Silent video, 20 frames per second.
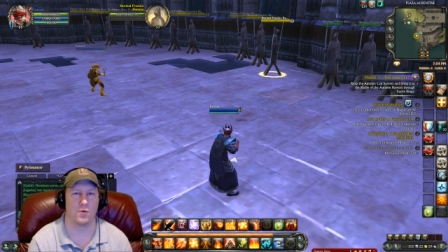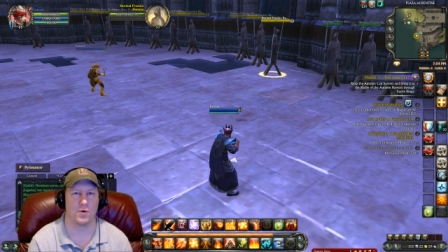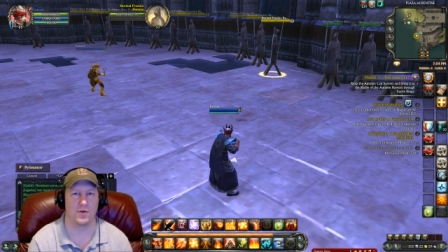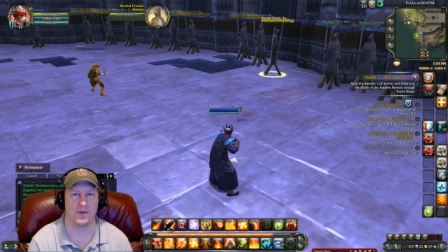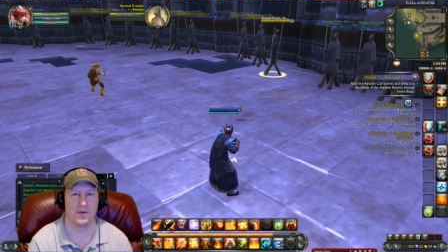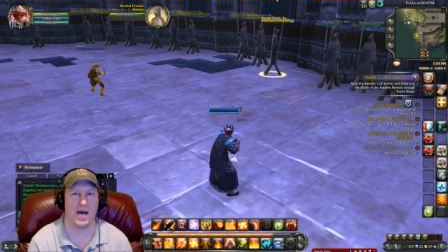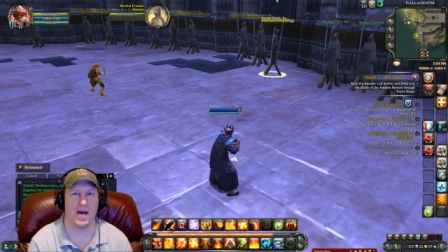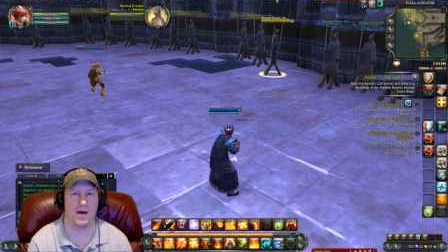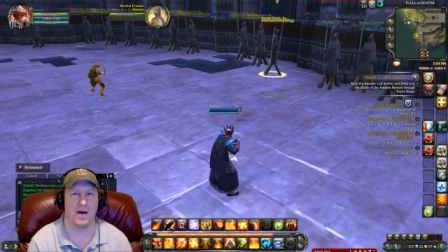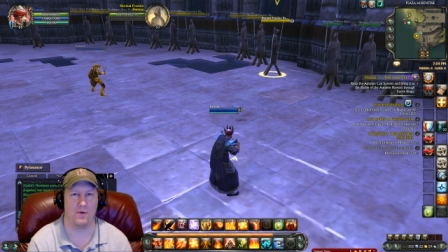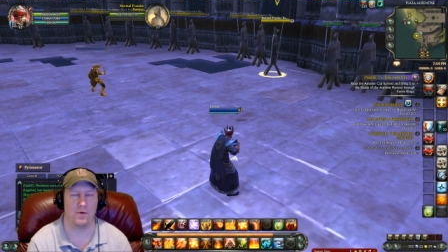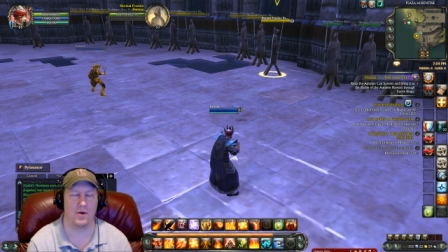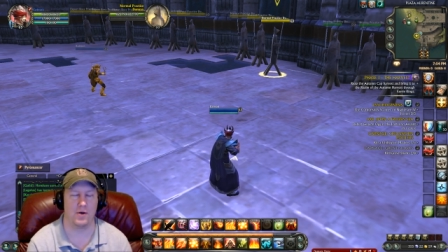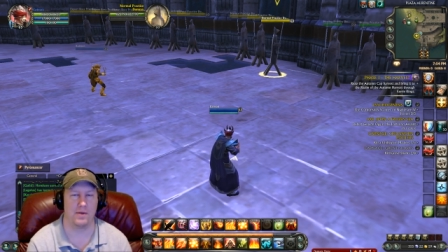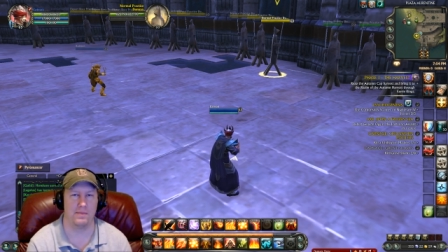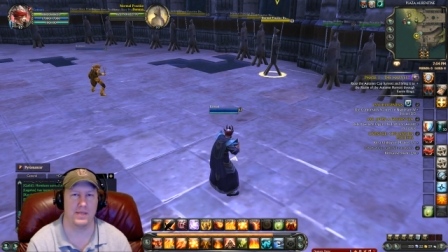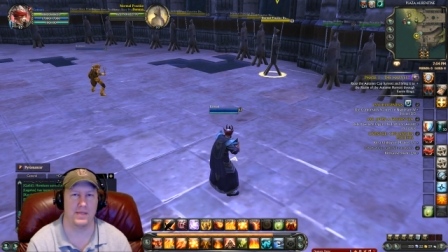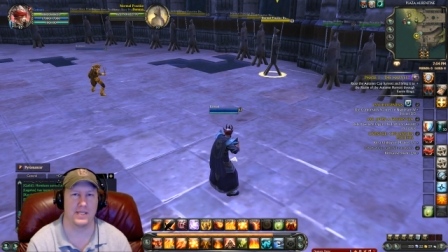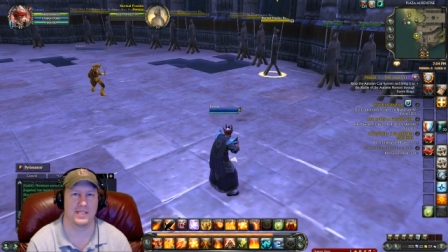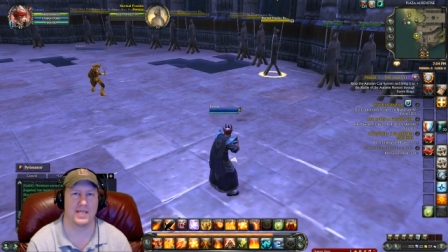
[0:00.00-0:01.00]
will not want
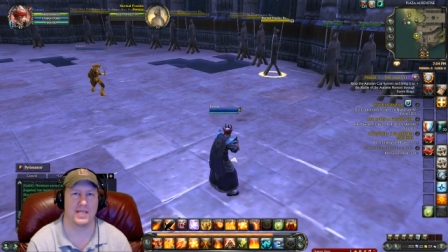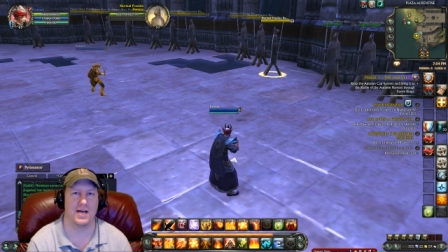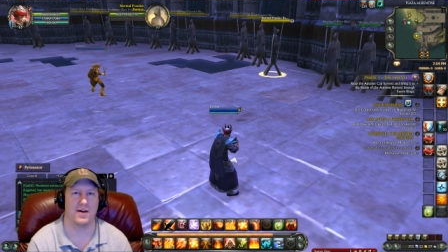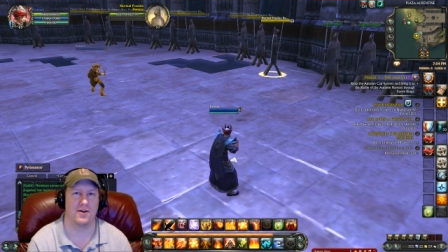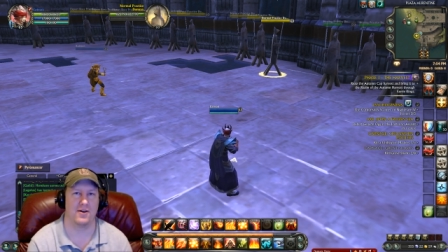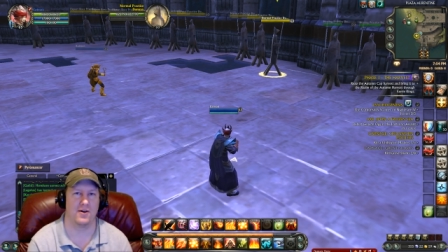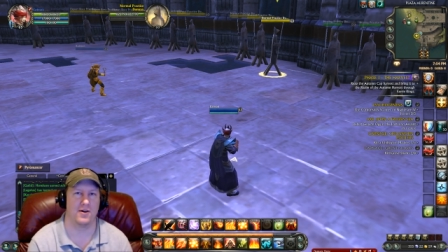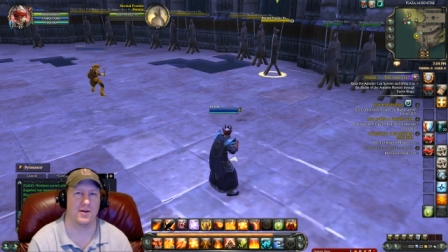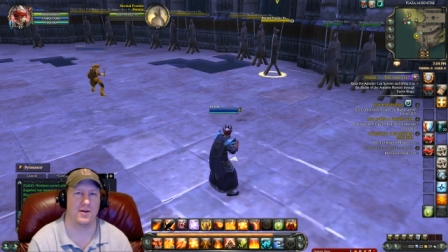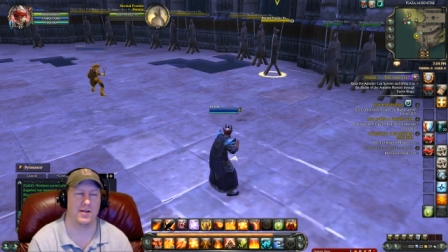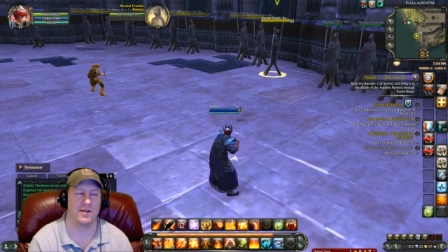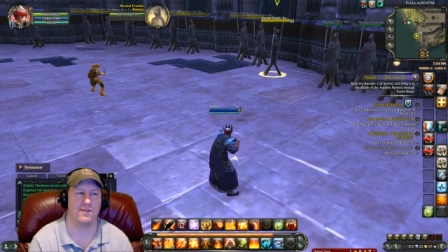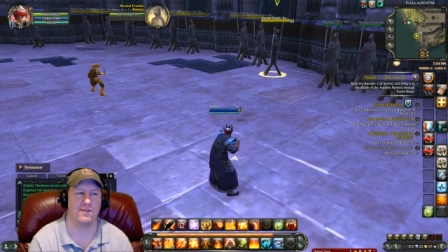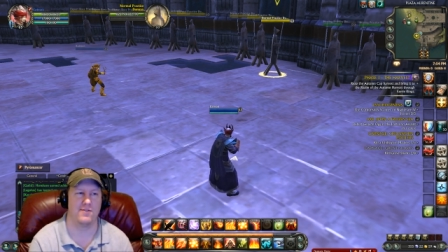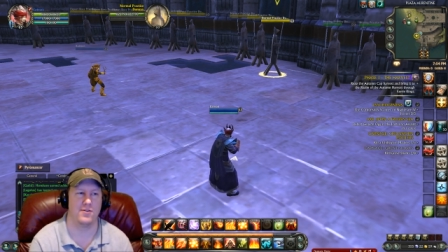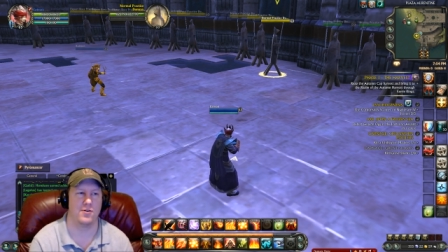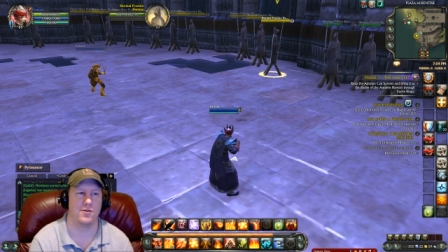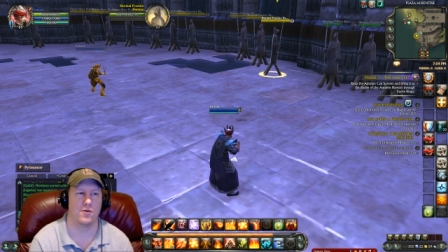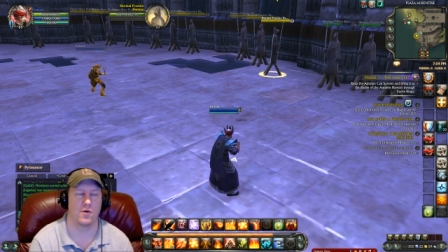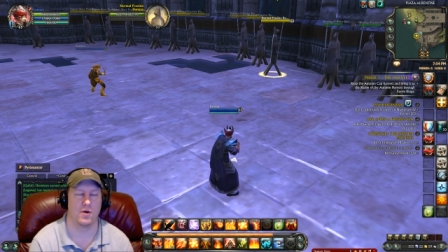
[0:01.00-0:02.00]
to miss out on
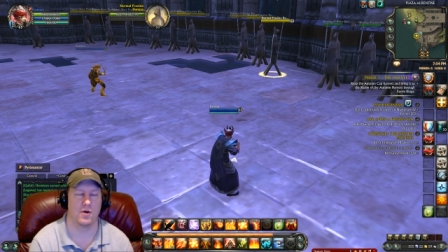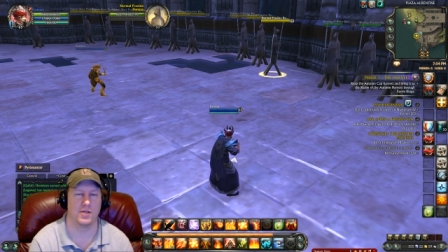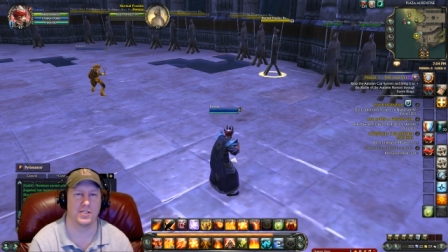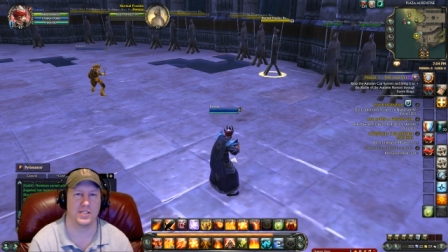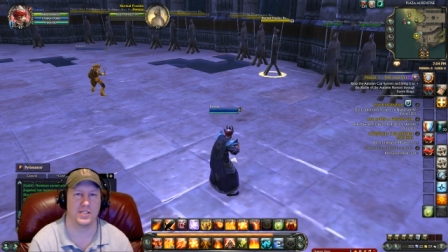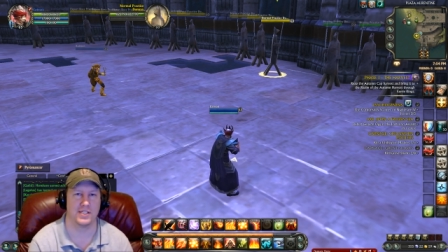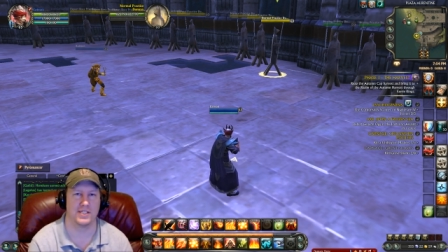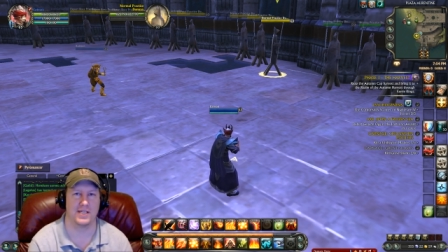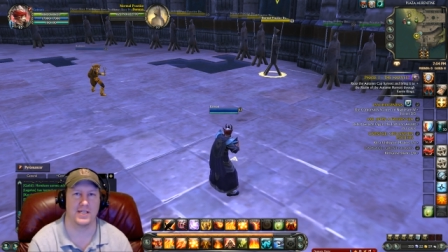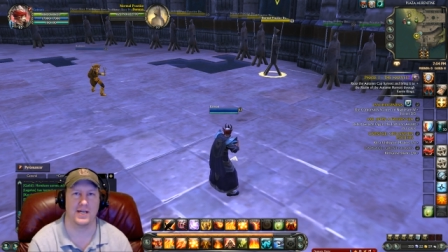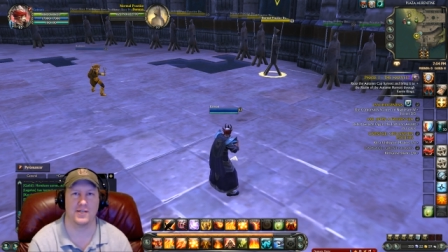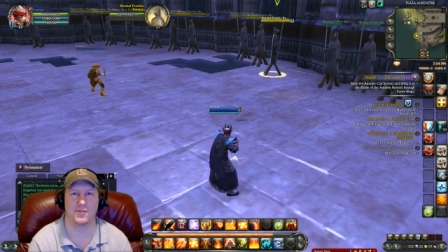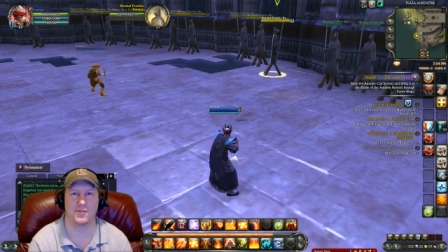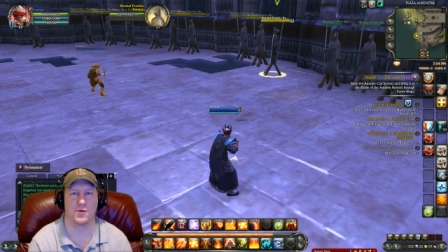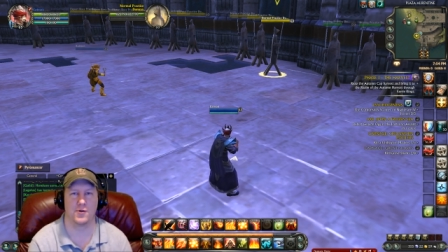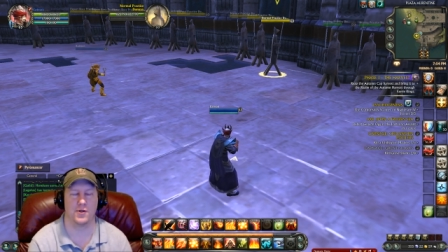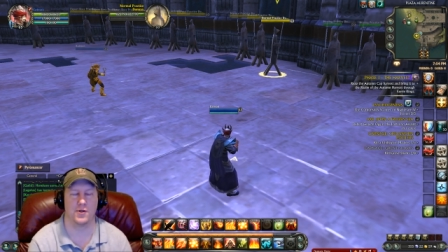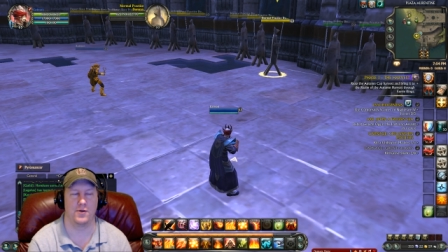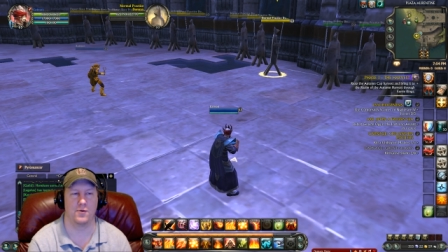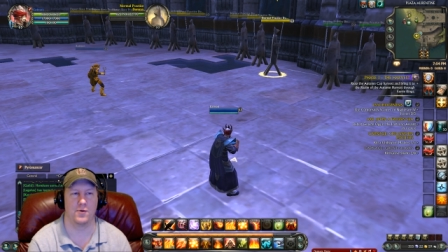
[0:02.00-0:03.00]
if you are just now
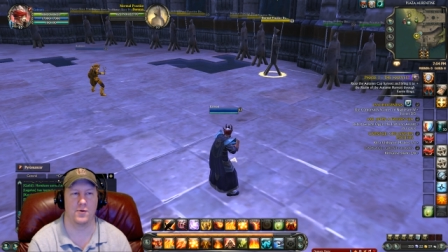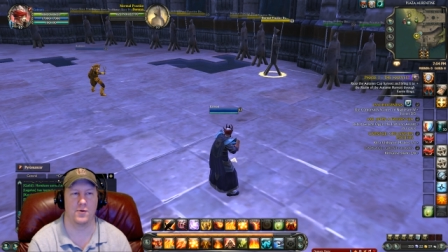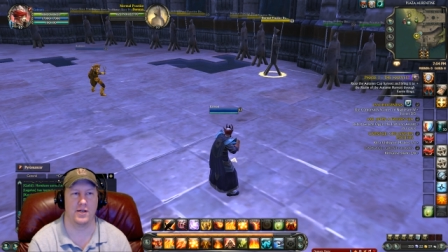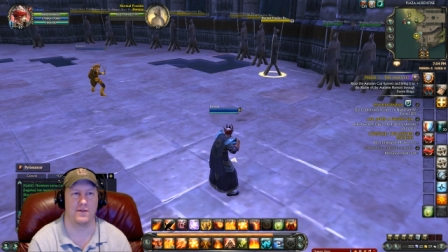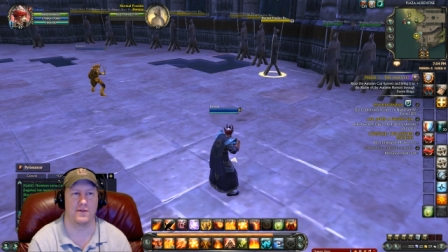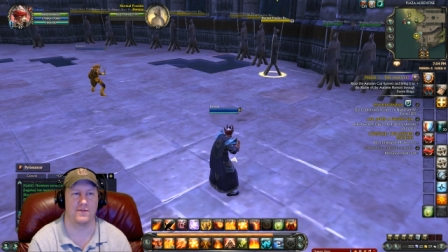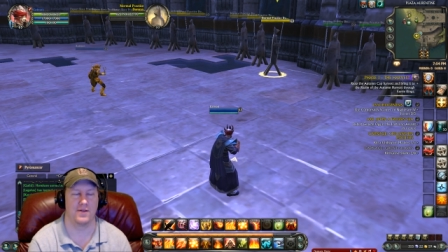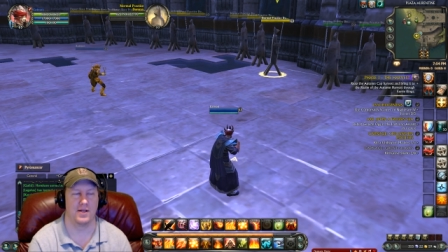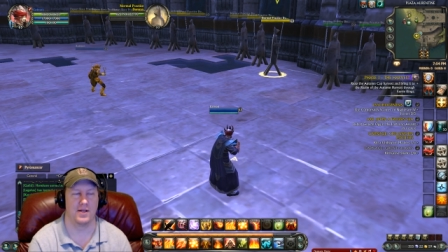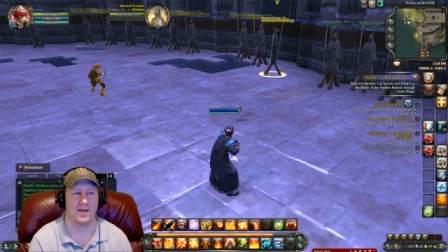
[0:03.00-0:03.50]
joining Rift.